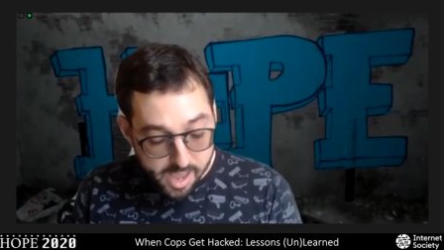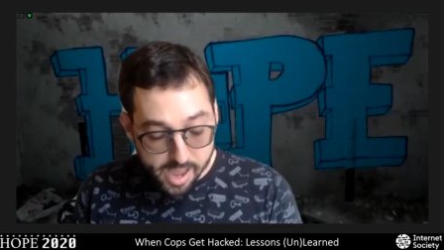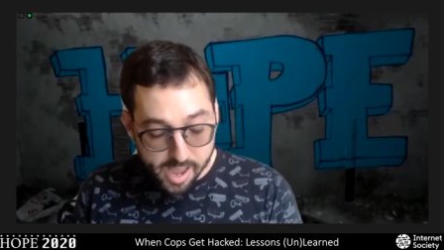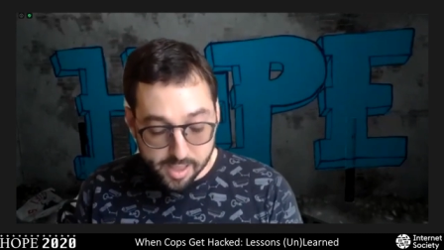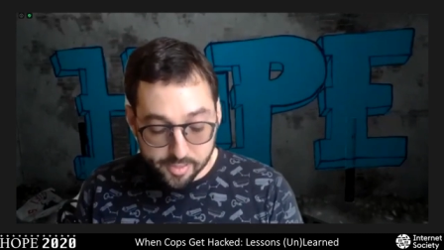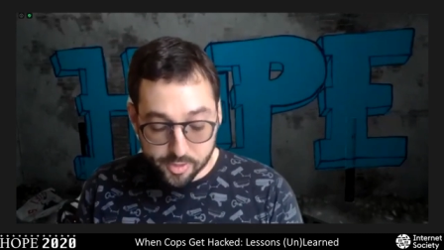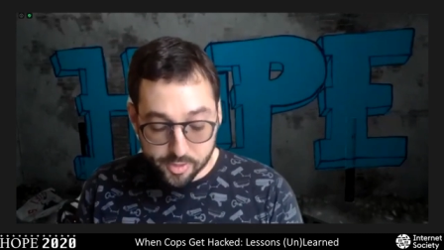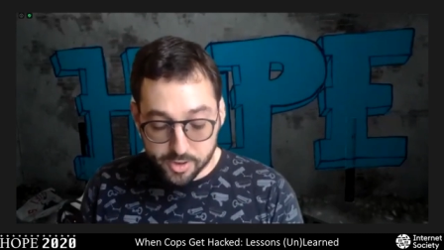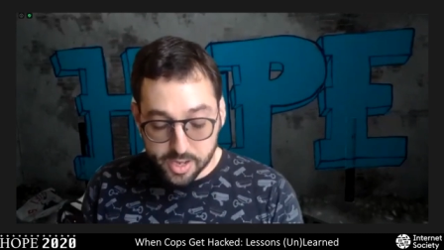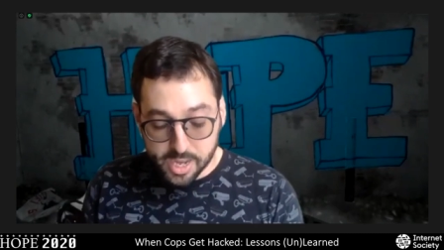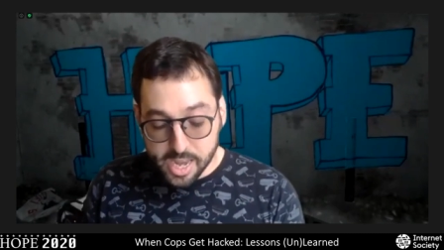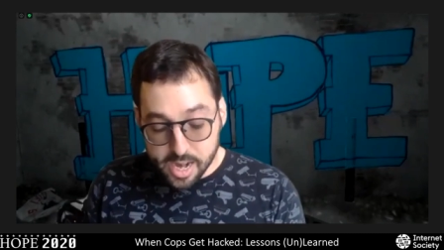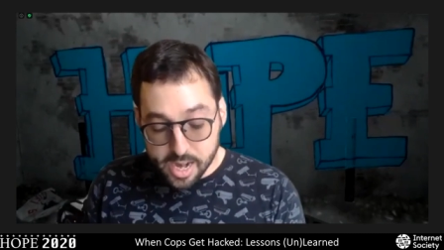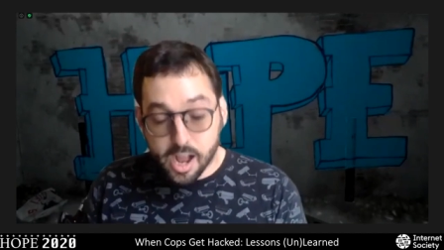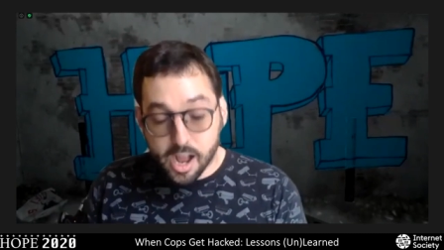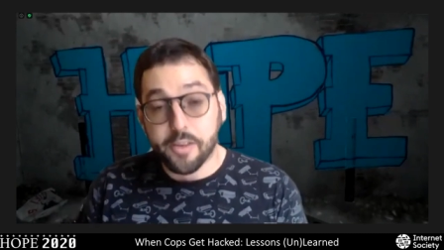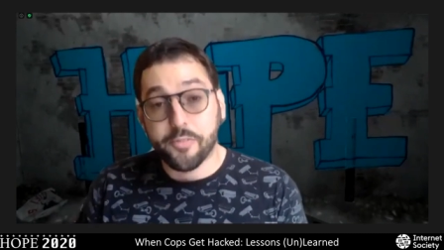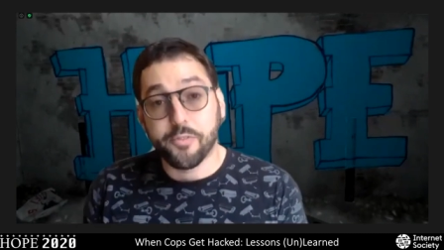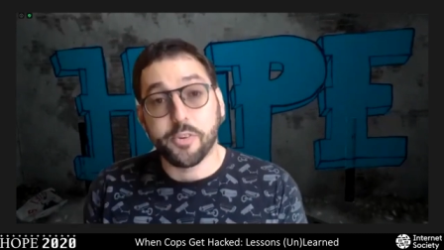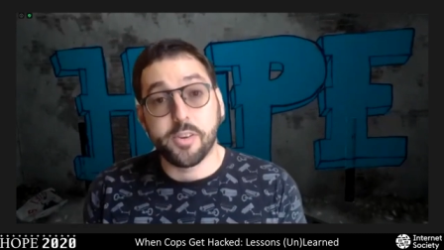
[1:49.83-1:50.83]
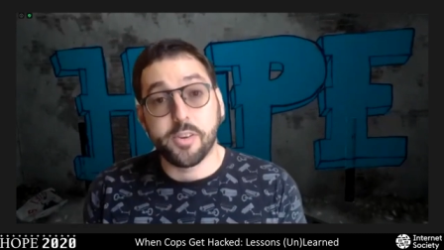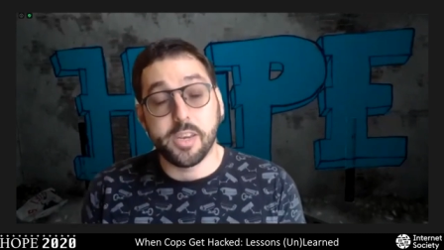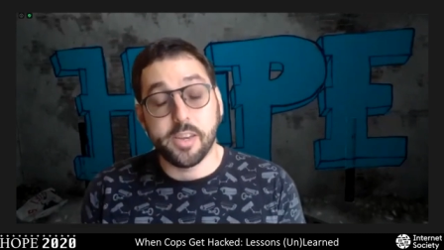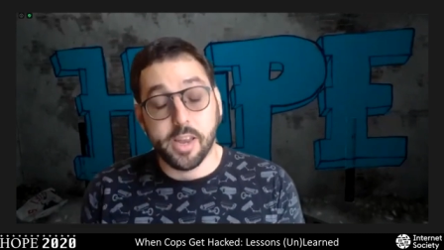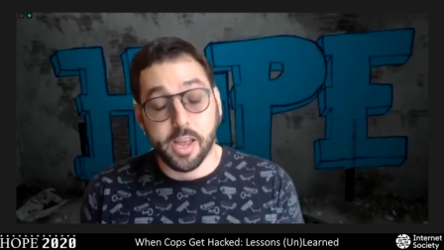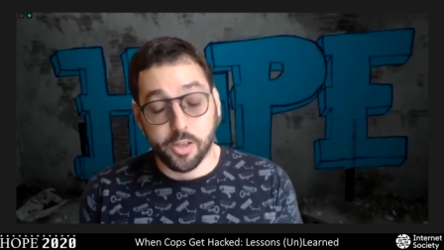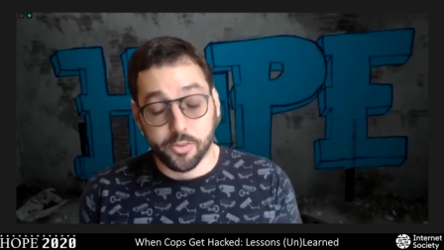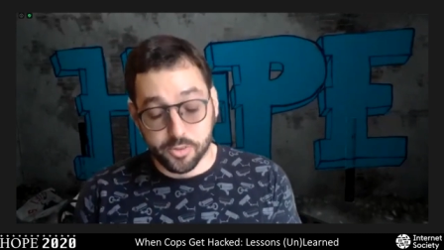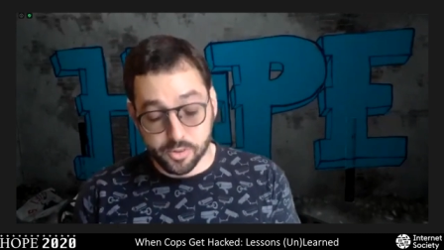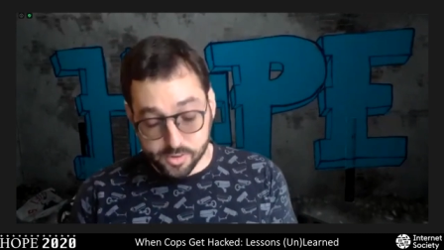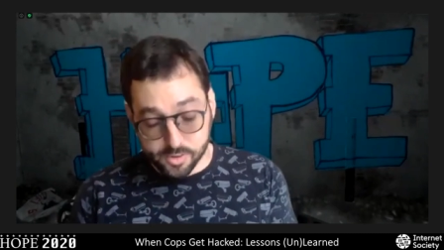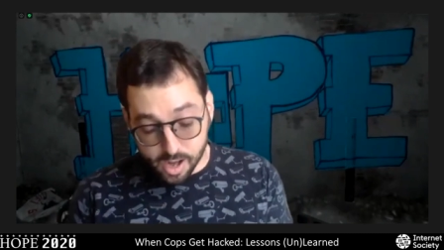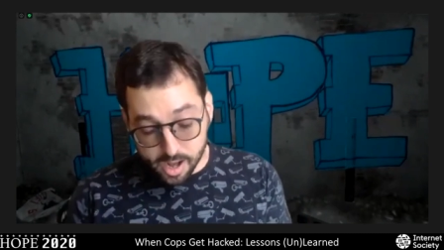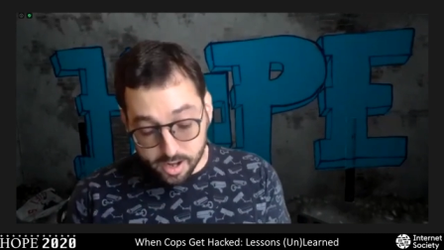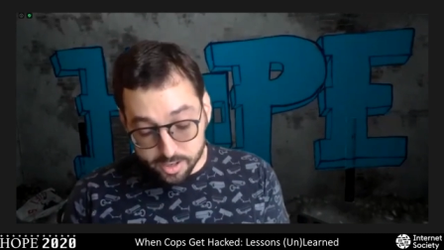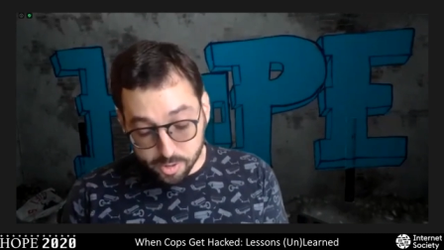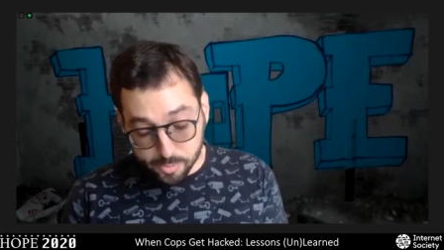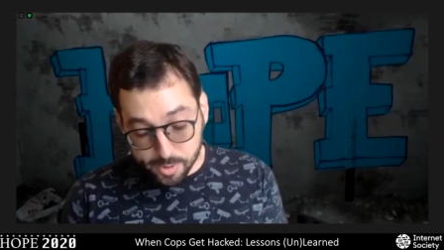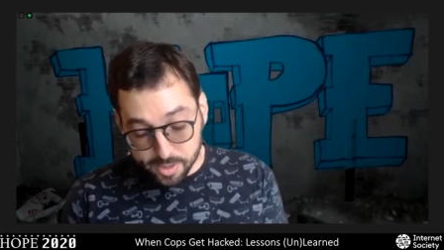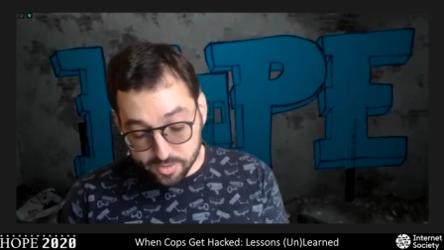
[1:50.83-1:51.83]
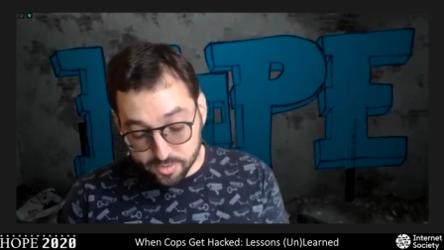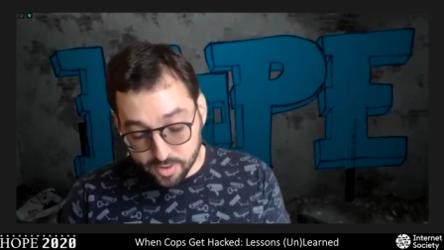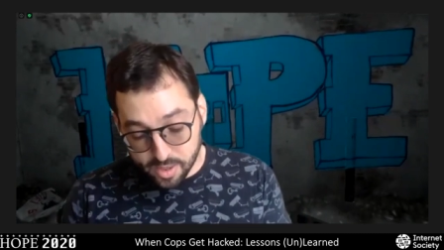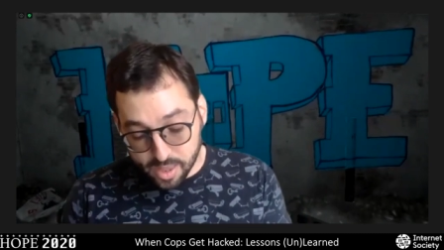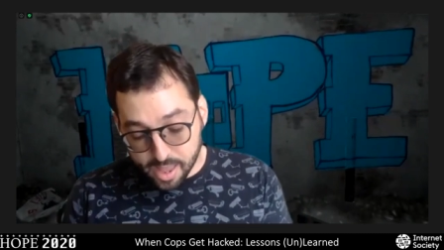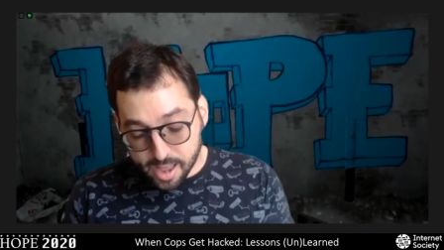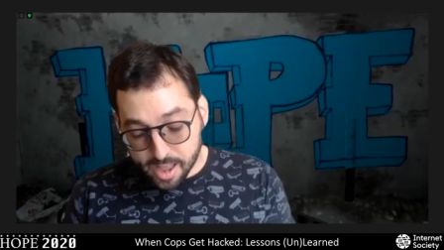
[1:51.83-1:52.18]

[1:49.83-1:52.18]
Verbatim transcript: and their keen eye for details and documents,